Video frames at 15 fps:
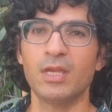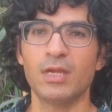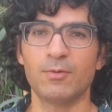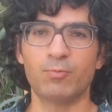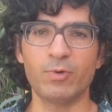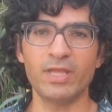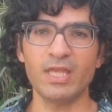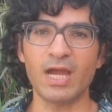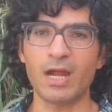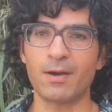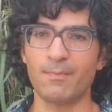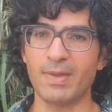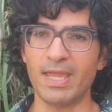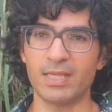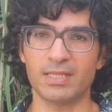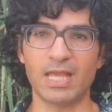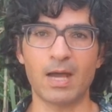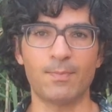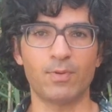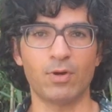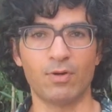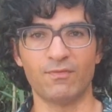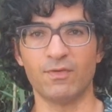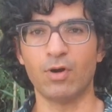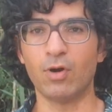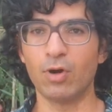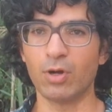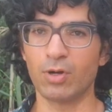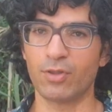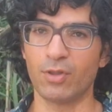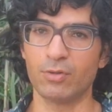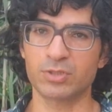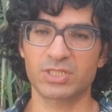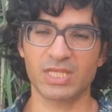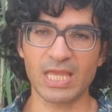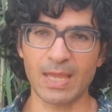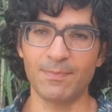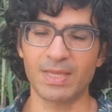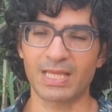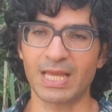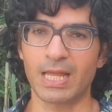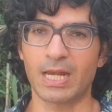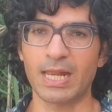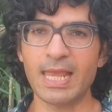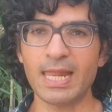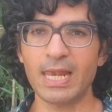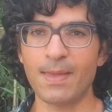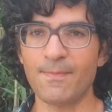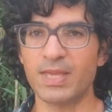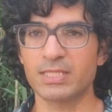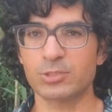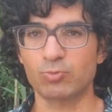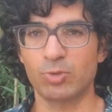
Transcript: we are made up of all those chemical elements.